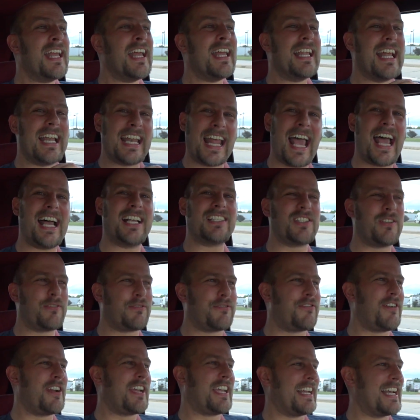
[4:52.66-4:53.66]
that has a
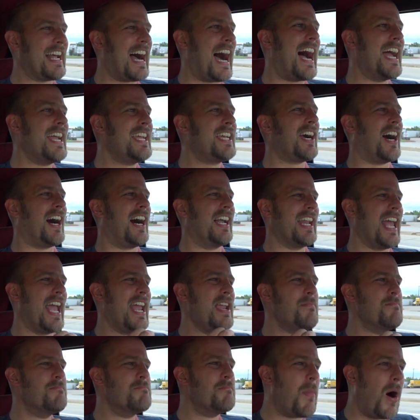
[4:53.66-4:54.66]
freaking icon,
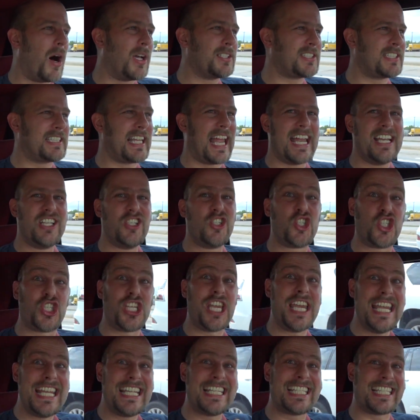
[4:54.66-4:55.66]
a Mustang
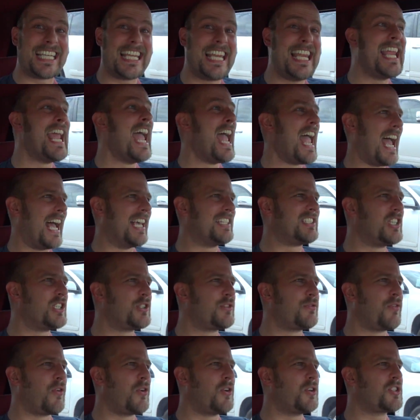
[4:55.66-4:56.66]
GT, as
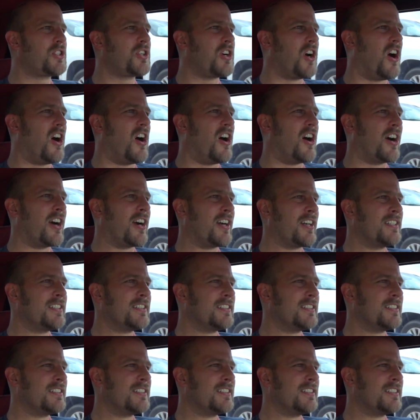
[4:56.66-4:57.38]
his first car.